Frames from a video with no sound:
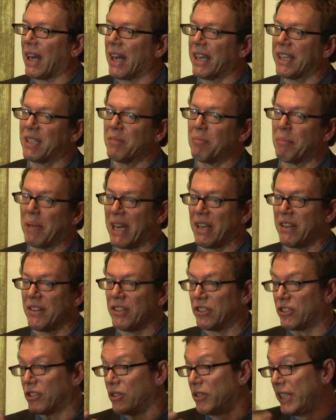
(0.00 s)
And I
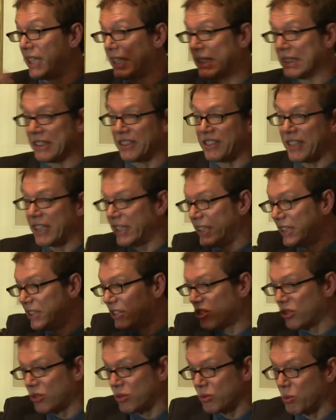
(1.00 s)
compare this uniqueness that
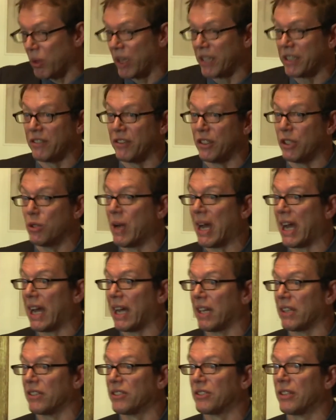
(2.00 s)
each one of you
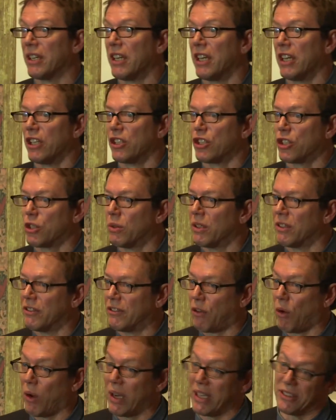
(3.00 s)
has
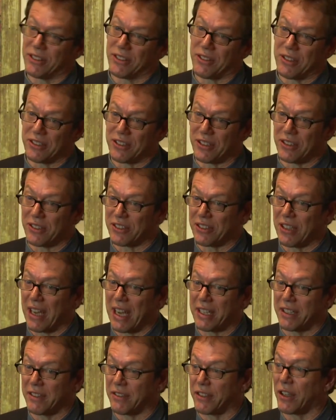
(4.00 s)
to a voice that's
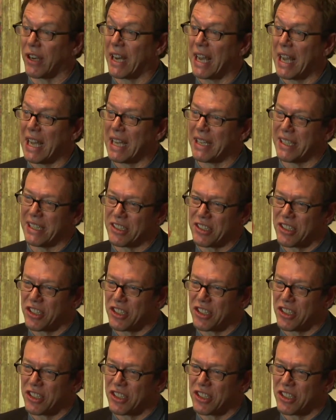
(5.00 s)
inside of your head.